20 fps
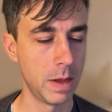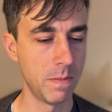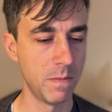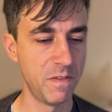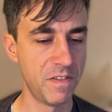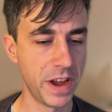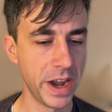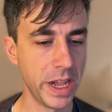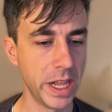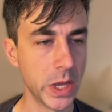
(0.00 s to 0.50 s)

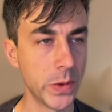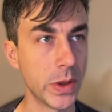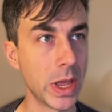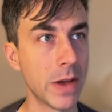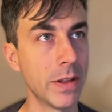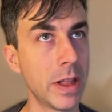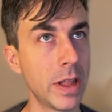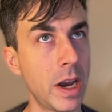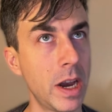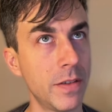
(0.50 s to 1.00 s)
Finally, we
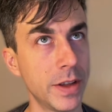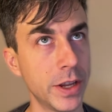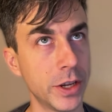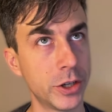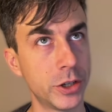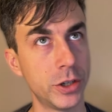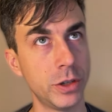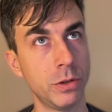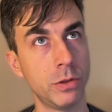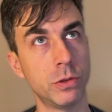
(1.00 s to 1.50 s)
have a lot of
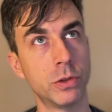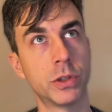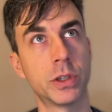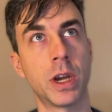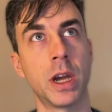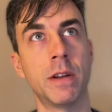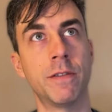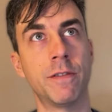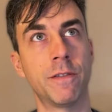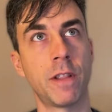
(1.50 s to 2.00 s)
issues
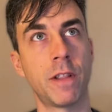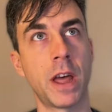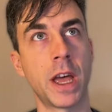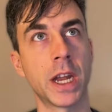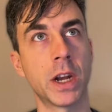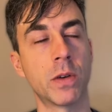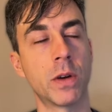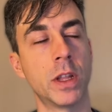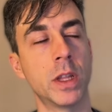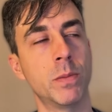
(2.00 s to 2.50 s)
kind of
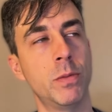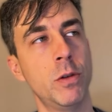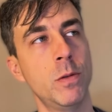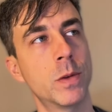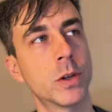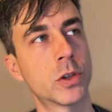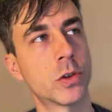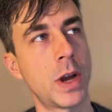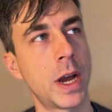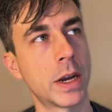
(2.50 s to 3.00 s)
flying around the
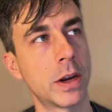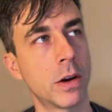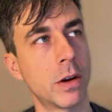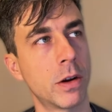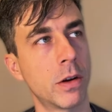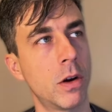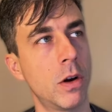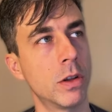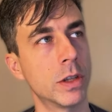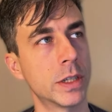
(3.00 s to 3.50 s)
Puma
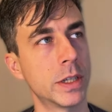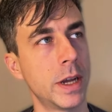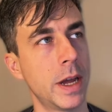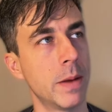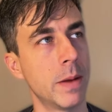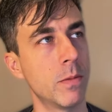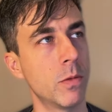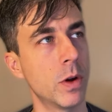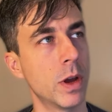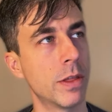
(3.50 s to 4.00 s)
tracker all the
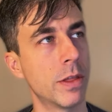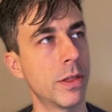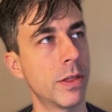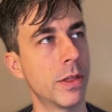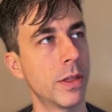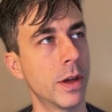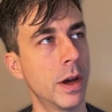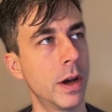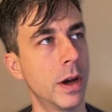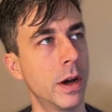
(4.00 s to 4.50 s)
time
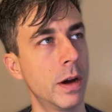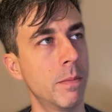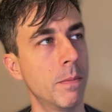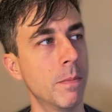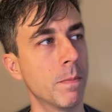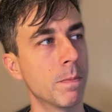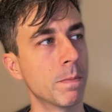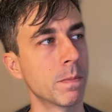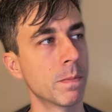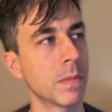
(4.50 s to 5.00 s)
with
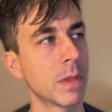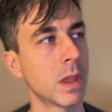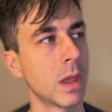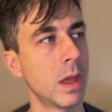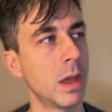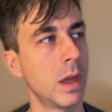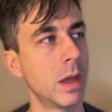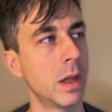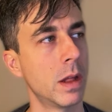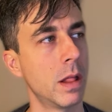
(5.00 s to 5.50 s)

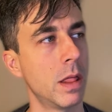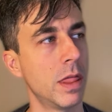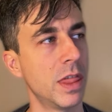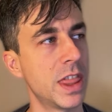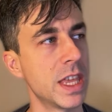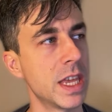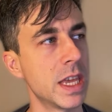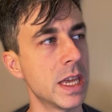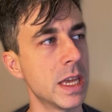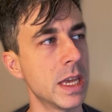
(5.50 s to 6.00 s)

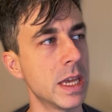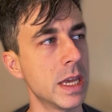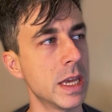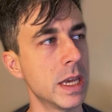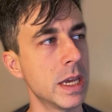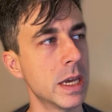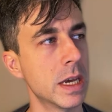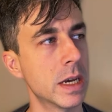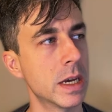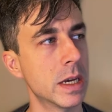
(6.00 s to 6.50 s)

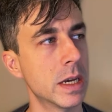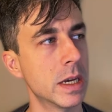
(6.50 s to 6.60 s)
the